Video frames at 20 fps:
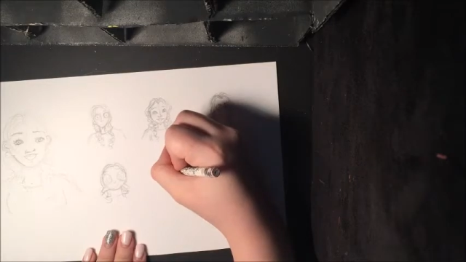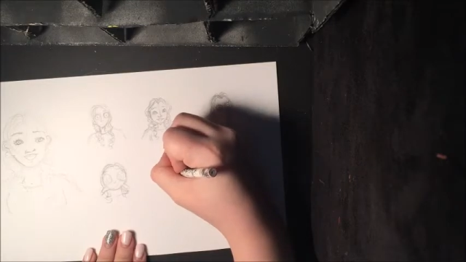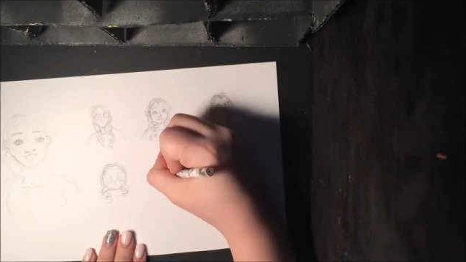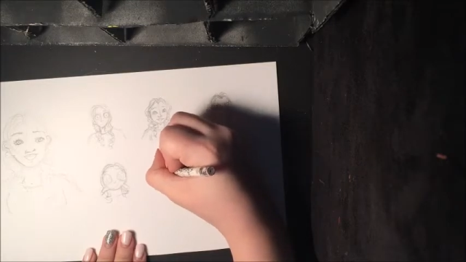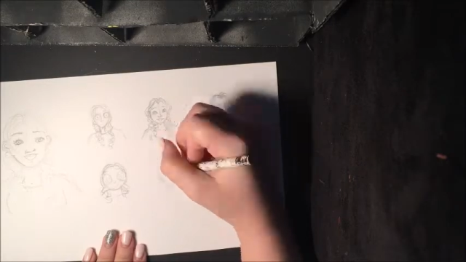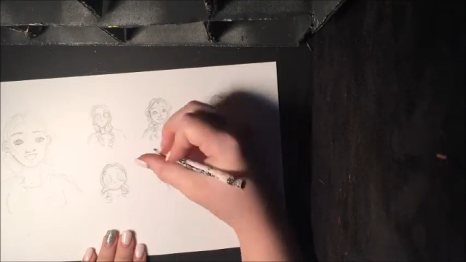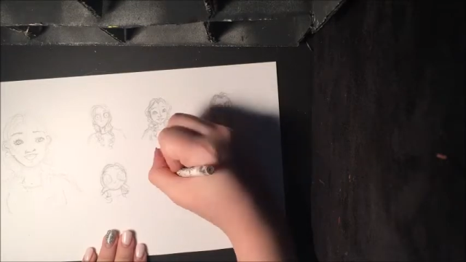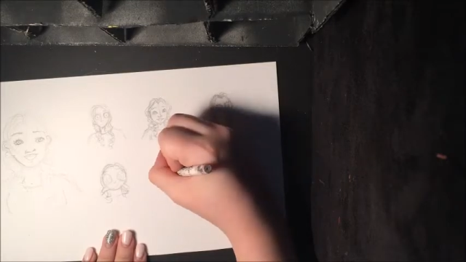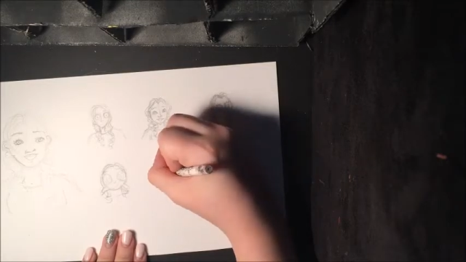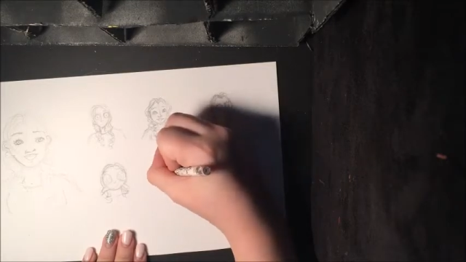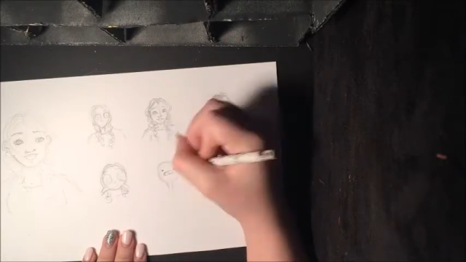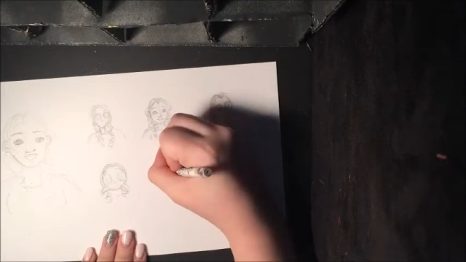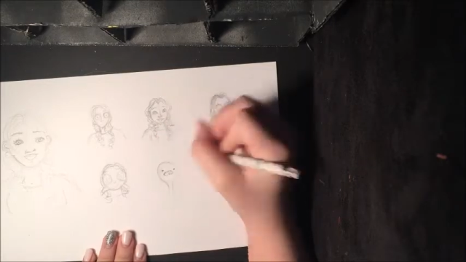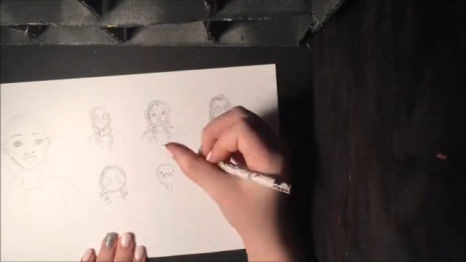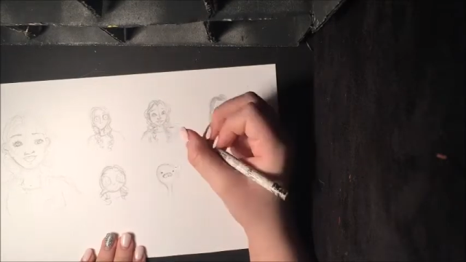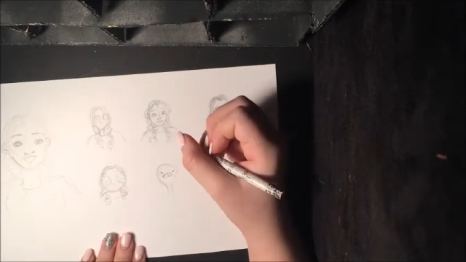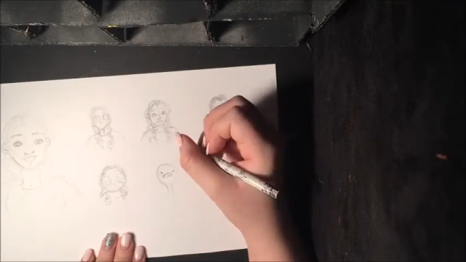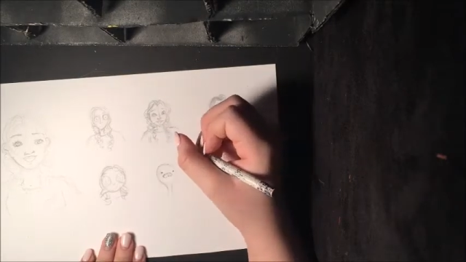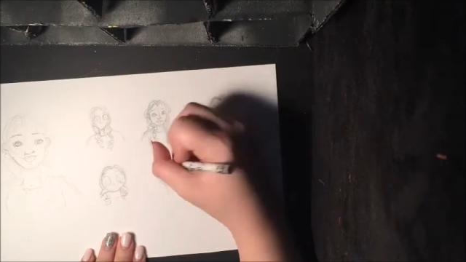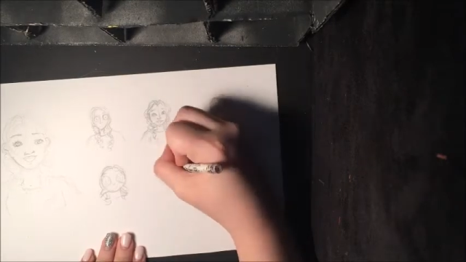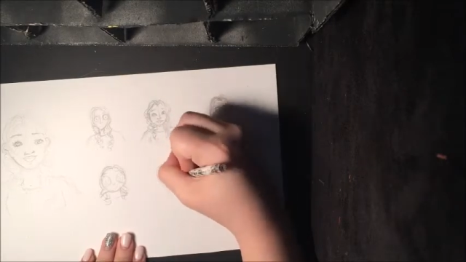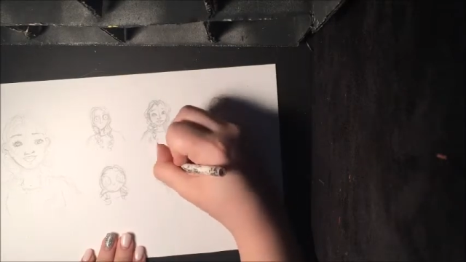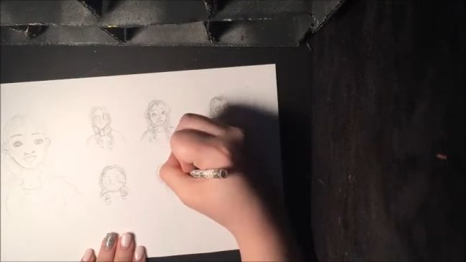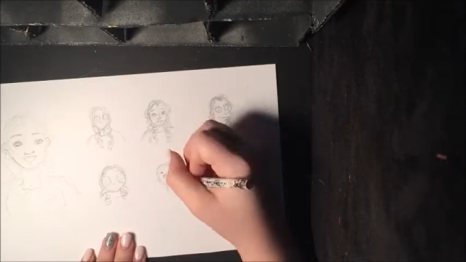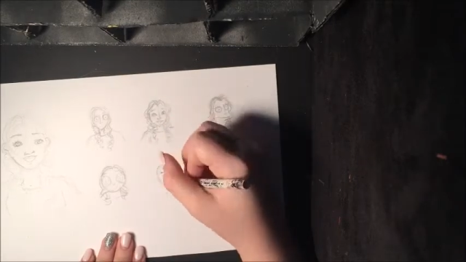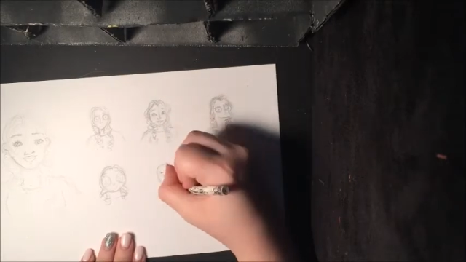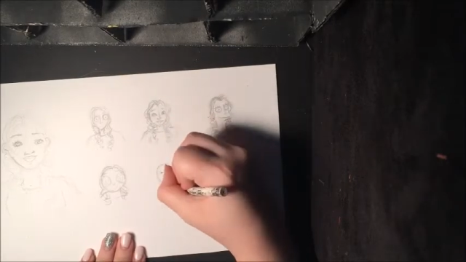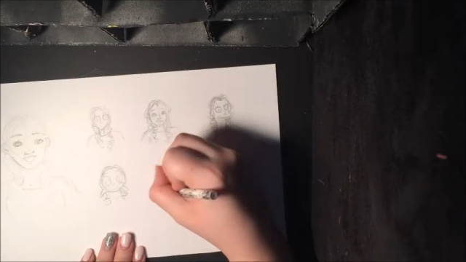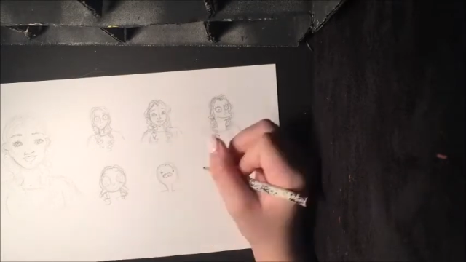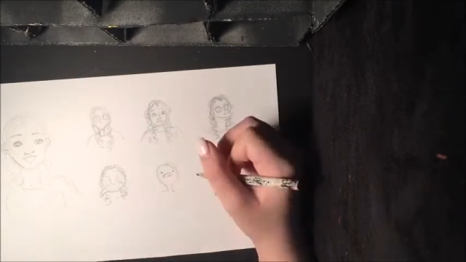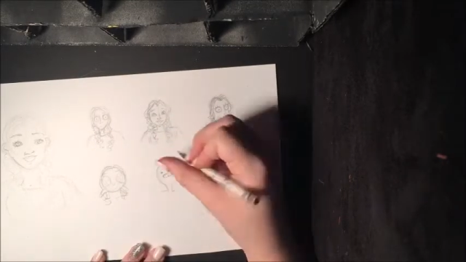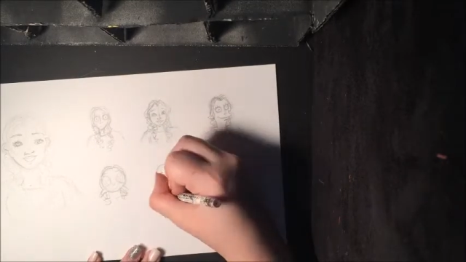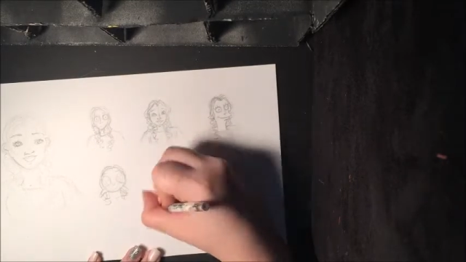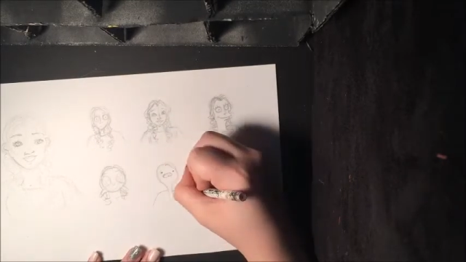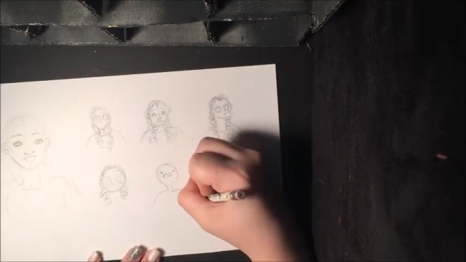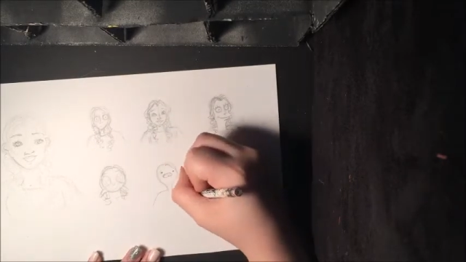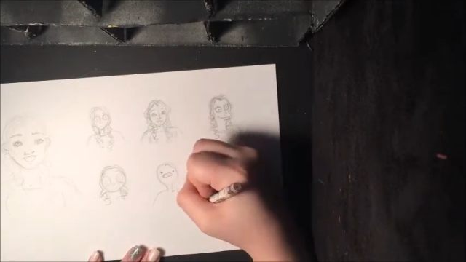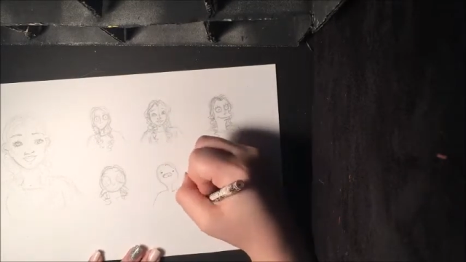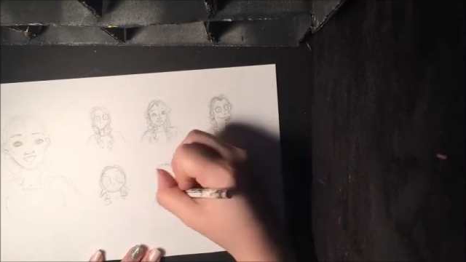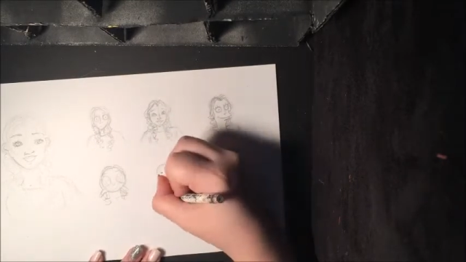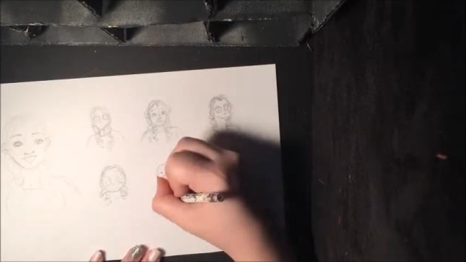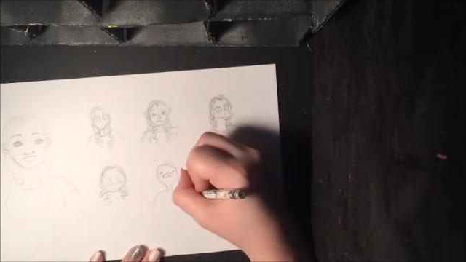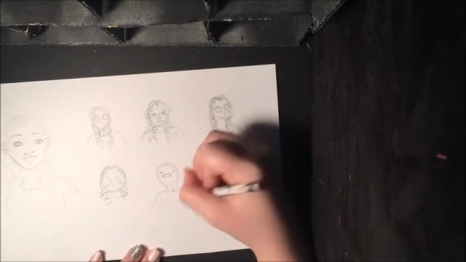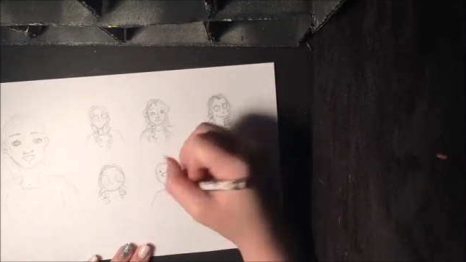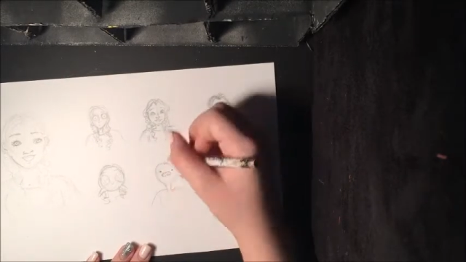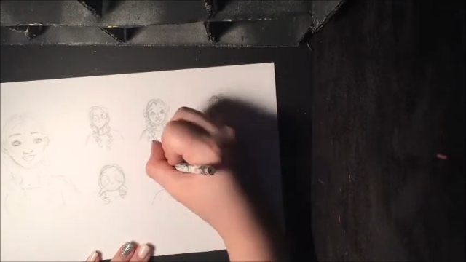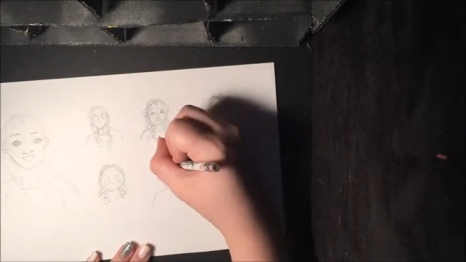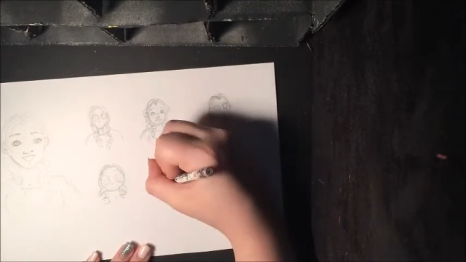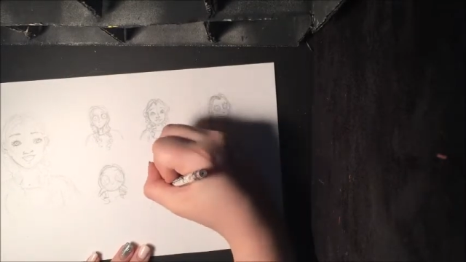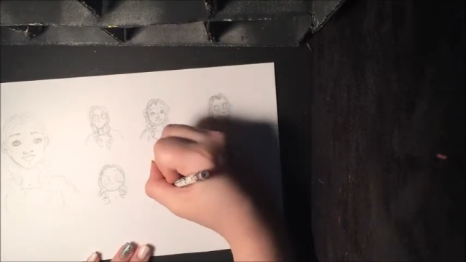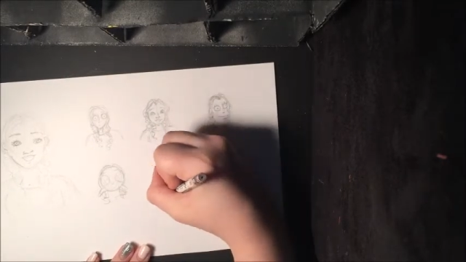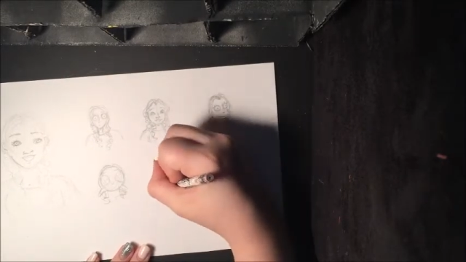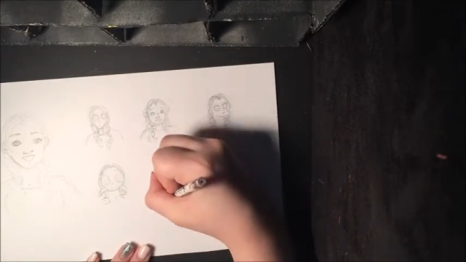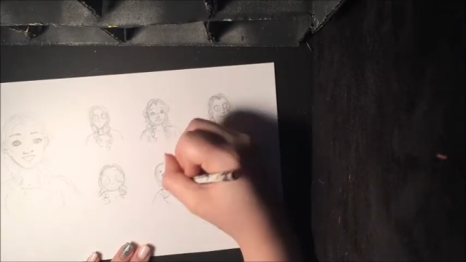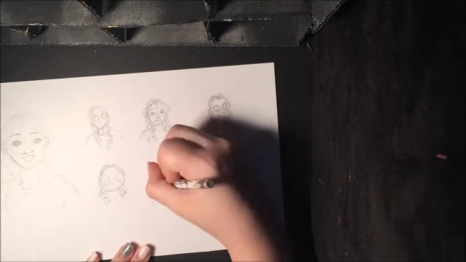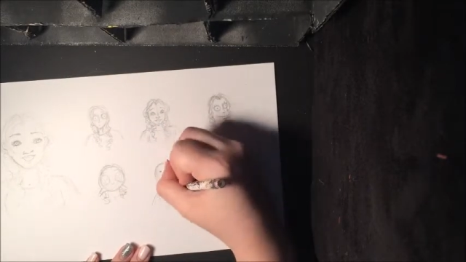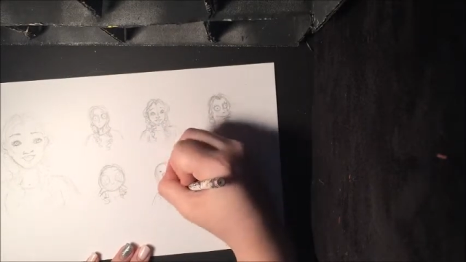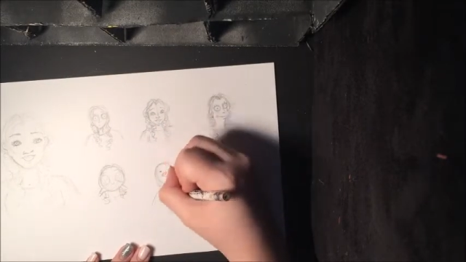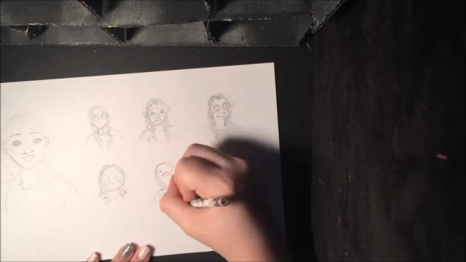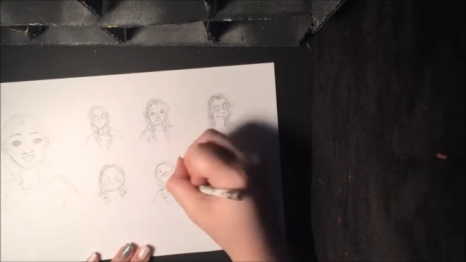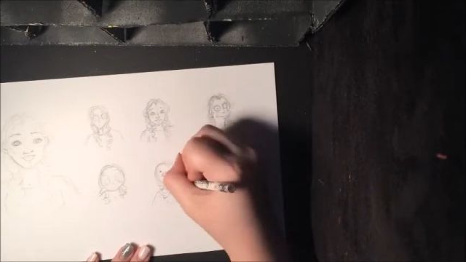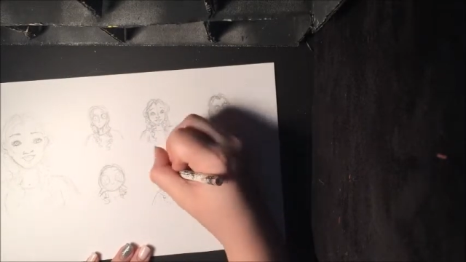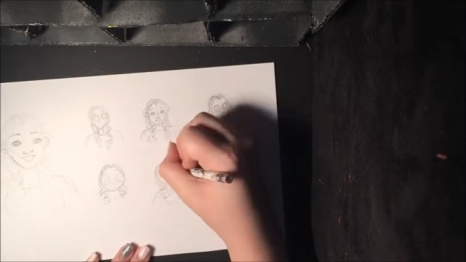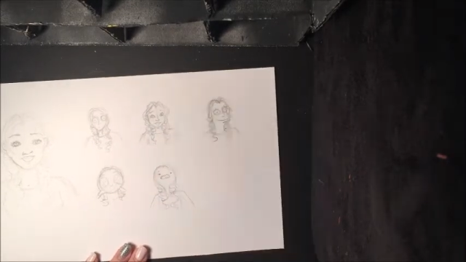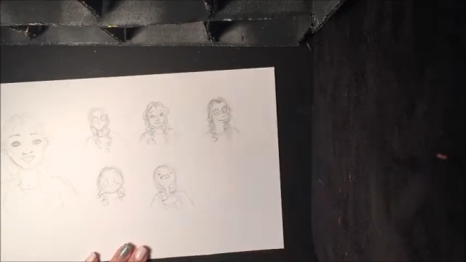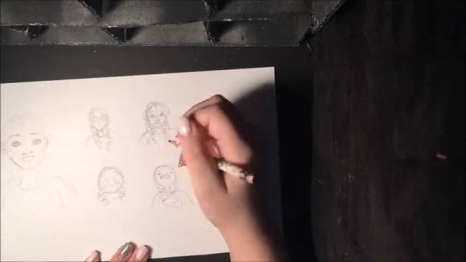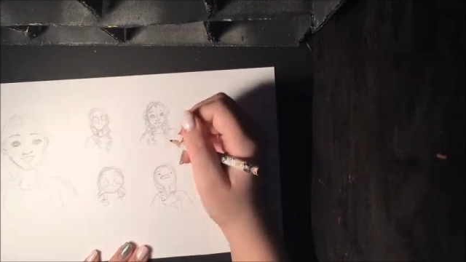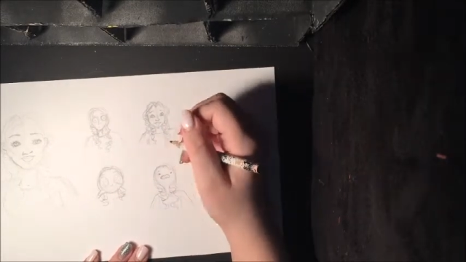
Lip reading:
(no speaker visible)